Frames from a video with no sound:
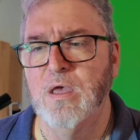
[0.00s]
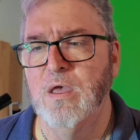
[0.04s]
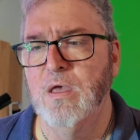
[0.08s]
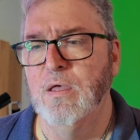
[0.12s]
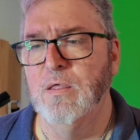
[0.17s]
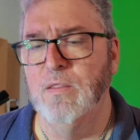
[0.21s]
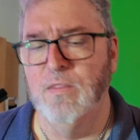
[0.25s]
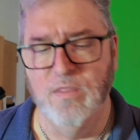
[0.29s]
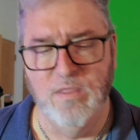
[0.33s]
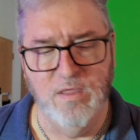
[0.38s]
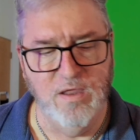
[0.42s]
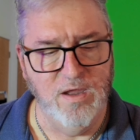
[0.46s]

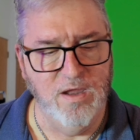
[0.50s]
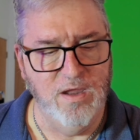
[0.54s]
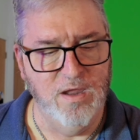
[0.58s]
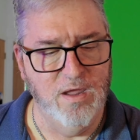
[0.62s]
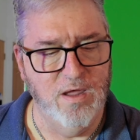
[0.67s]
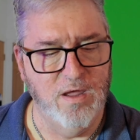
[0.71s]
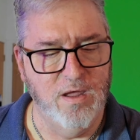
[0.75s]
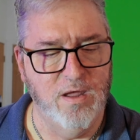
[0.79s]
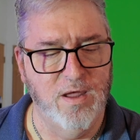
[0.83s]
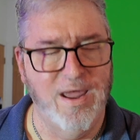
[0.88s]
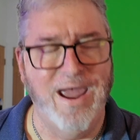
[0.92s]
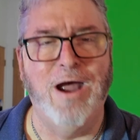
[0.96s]
the
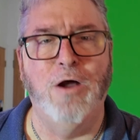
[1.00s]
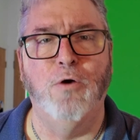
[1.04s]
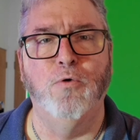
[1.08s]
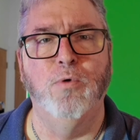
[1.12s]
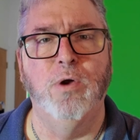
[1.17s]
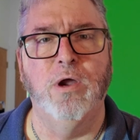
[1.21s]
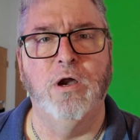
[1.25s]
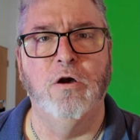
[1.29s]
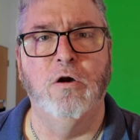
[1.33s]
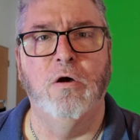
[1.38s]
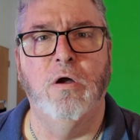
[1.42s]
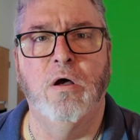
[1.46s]

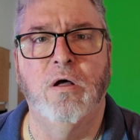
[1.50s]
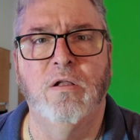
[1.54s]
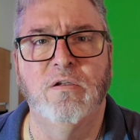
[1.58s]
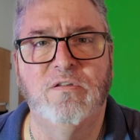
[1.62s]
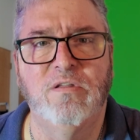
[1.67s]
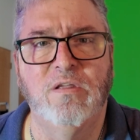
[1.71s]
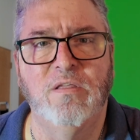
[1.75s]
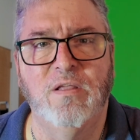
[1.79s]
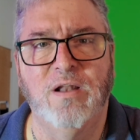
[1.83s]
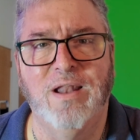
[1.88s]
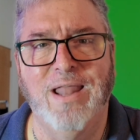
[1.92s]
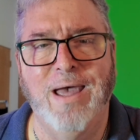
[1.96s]
outrigger onto
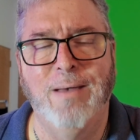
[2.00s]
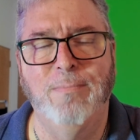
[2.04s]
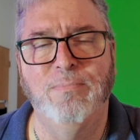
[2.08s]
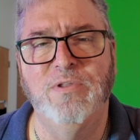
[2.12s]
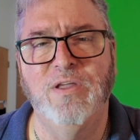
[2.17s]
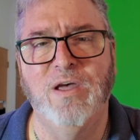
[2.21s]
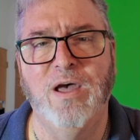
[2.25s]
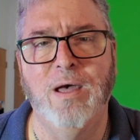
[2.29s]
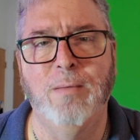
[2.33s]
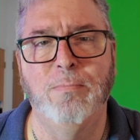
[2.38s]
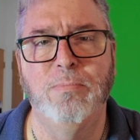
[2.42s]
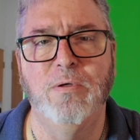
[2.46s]
the
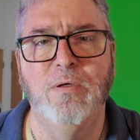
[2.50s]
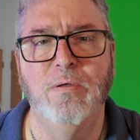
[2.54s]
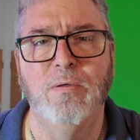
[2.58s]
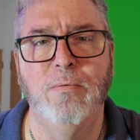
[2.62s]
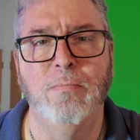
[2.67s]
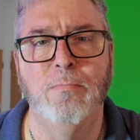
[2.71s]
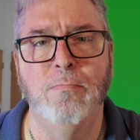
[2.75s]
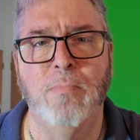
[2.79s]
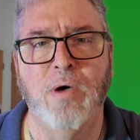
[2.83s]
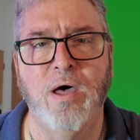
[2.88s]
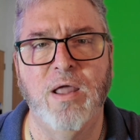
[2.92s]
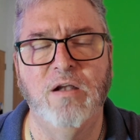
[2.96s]
laptop
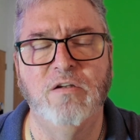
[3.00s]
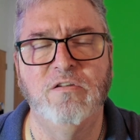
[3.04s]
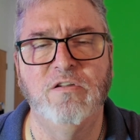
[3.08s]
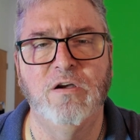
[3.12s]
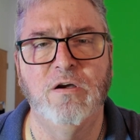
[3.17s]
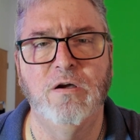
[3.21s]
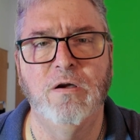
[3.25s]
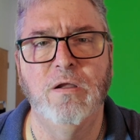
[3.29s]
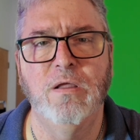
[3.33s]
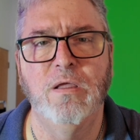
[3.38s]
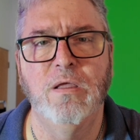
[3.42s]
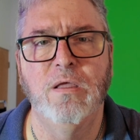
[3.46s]

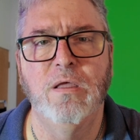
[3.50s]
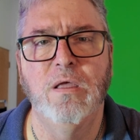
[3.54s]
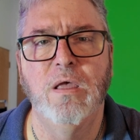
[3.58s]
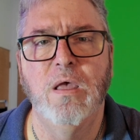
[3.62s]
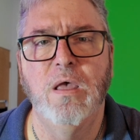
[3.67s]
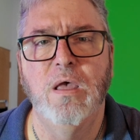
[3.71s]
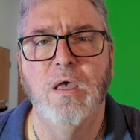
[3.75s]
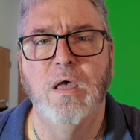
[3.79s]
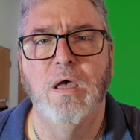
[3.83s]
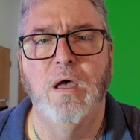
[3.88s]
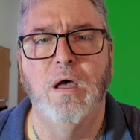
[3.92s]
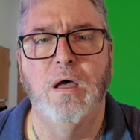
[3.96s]
monitor.
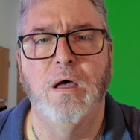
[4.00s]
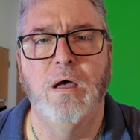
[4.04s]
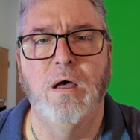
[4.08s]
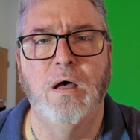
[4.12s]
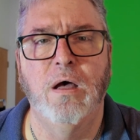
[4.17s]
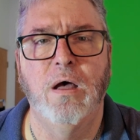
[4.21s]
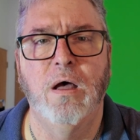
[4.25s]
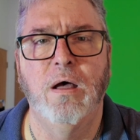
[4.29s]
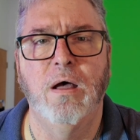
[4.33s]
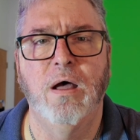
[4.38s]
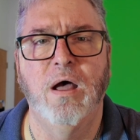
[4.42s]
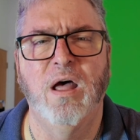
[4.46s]

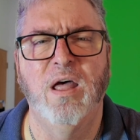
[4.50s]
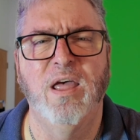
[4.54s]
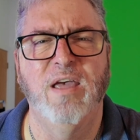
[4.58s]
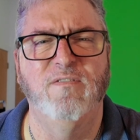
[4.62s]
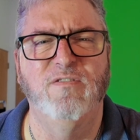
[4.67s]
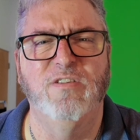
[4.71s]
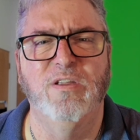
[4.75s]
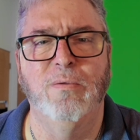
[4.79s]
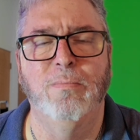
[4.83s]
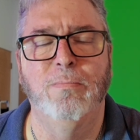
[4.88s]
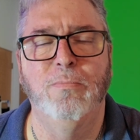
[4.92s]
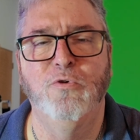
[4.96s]
I'll have
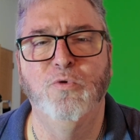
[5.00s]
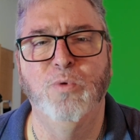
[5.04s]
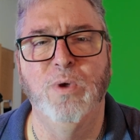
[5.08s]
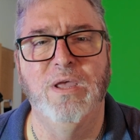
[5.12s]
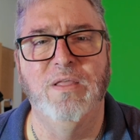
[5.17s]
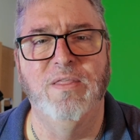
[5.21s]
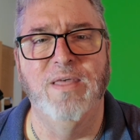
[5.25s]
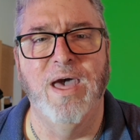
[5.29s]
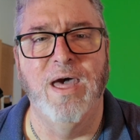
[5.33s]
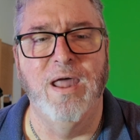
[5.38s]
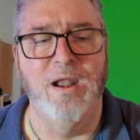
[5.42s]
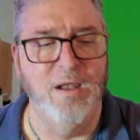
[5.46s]
to tweak
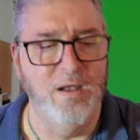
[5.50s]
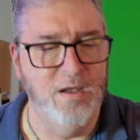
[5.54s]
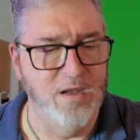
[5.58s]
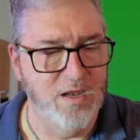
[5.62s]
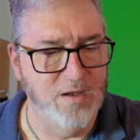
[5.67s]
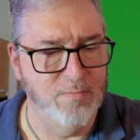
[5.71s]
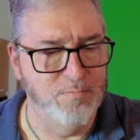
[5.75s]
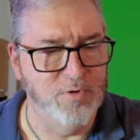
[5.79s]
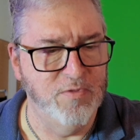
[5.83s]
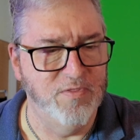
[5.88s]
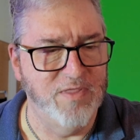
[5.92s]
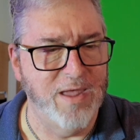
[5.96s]
that and
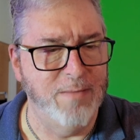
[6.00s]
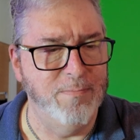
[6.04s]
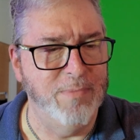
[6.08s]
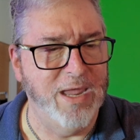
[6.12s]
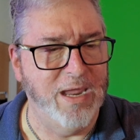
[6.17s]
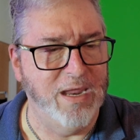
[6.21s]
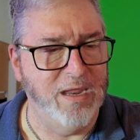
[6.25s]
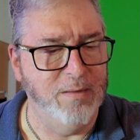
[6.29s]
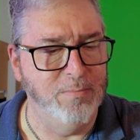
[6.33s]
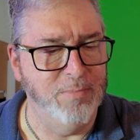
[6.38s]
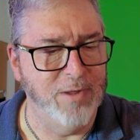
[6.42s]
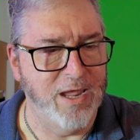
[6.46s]
put
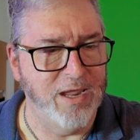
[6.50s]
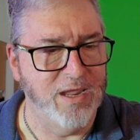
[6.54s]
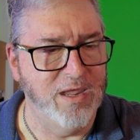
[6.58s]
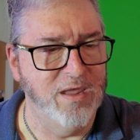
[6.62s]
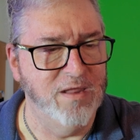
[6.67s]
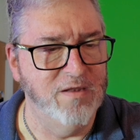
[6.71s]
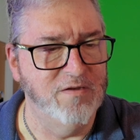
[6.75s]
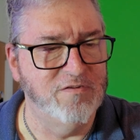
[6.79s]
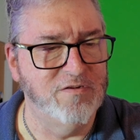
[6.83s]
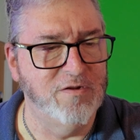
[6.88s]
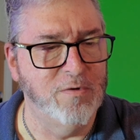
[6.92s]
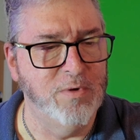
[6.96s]
that back
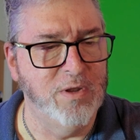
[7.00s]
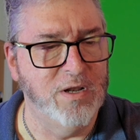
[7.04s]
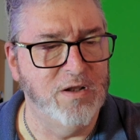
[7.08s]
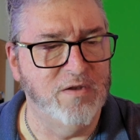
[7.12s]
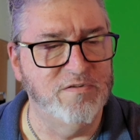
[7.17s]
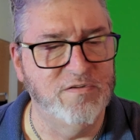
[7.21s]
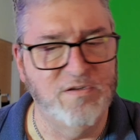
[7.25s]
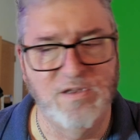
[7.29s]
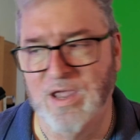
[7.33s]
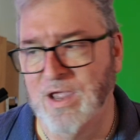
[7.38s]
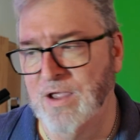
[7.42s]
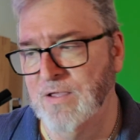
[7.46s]
in so it'll
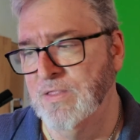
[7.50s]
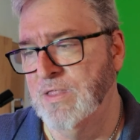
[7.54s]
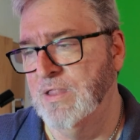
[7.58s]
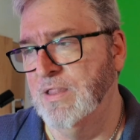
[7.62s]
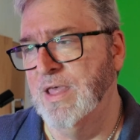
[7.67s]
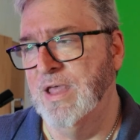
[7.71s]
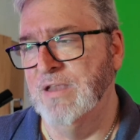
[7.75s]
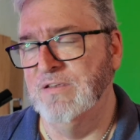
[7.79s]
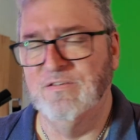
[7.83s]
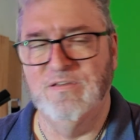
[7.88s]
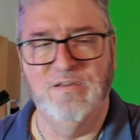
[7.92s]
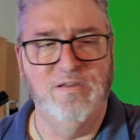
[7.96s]
stay.
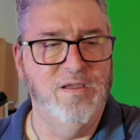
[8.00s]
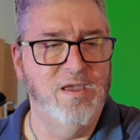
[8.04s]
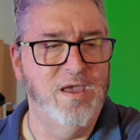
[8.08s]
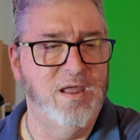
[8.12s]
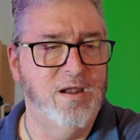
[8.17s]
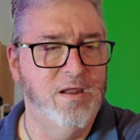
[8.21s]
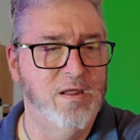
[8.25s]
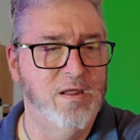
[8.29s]
That's kind of